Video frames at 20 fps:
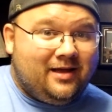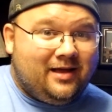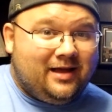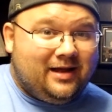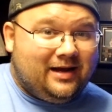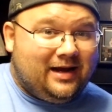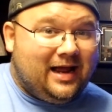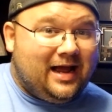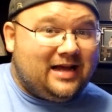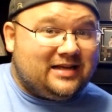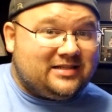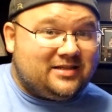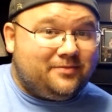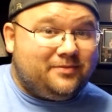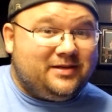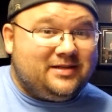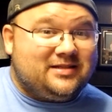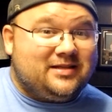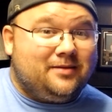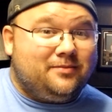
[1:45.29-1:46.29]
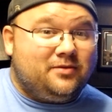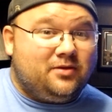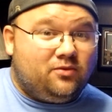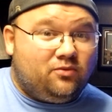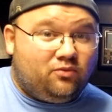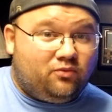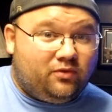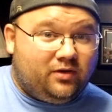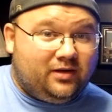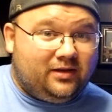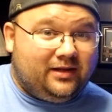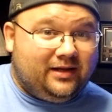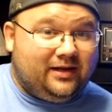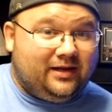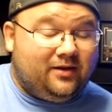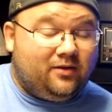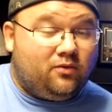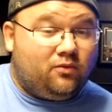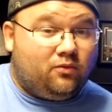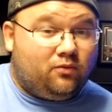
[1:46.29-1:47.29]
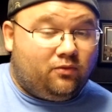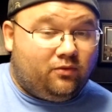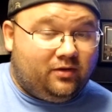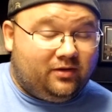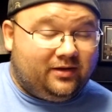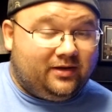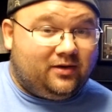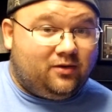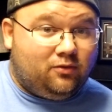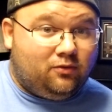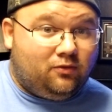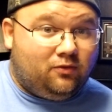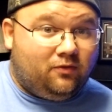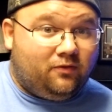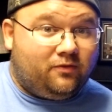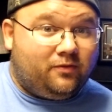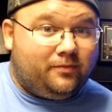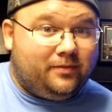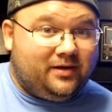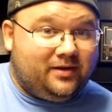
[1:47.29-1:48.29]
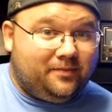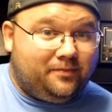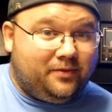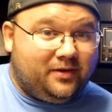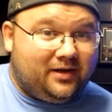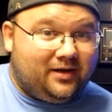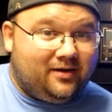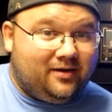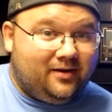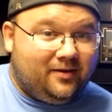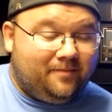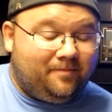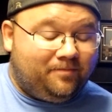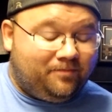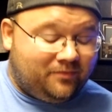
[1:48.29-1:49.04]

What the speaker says: And it has to be something really, really cool for me to pick it up.